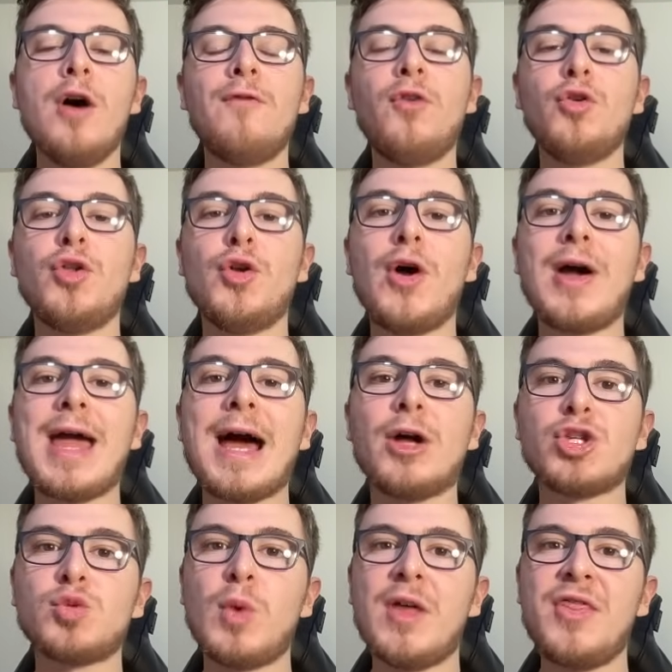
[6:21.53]
for the
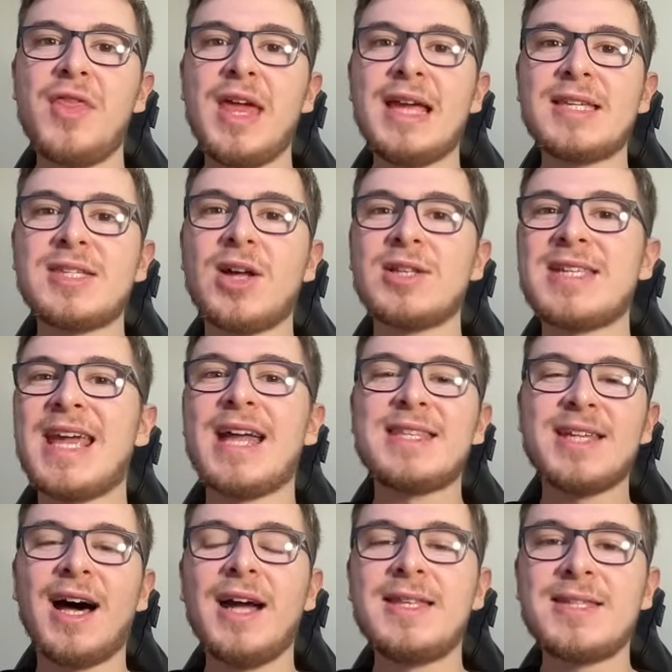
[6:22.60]
knockouts where things start to get
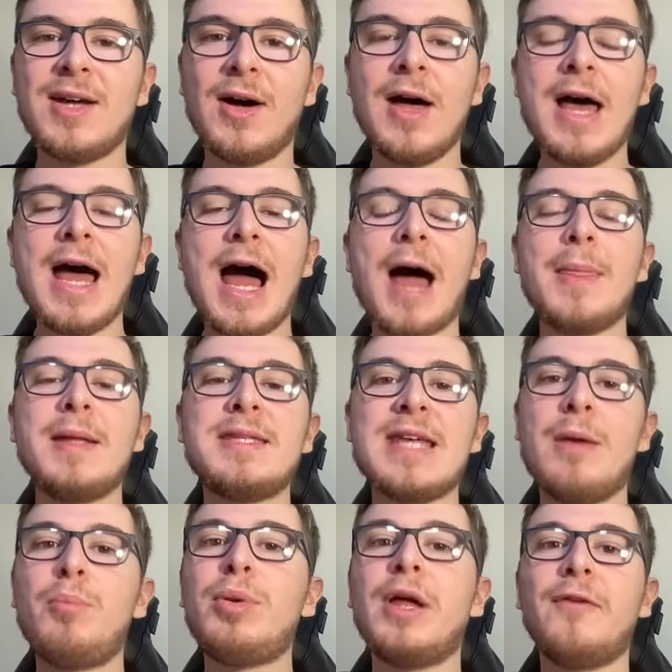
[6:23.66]
tighter and the
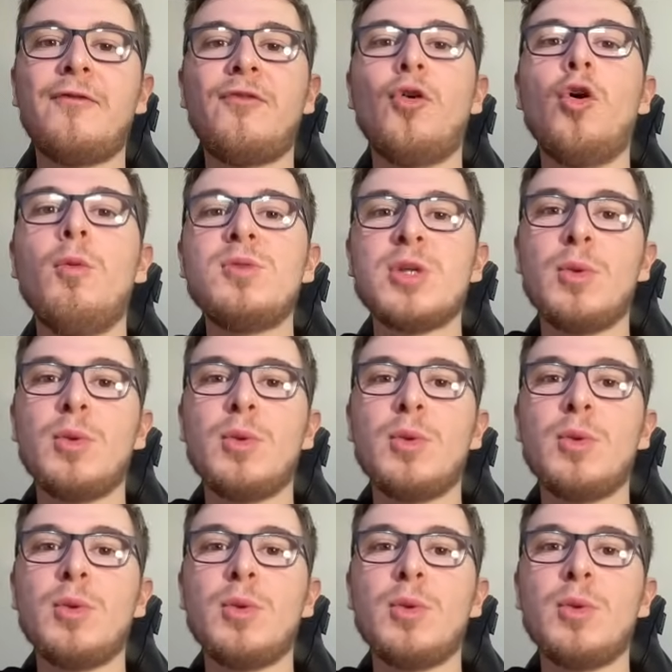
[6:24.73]
template forms,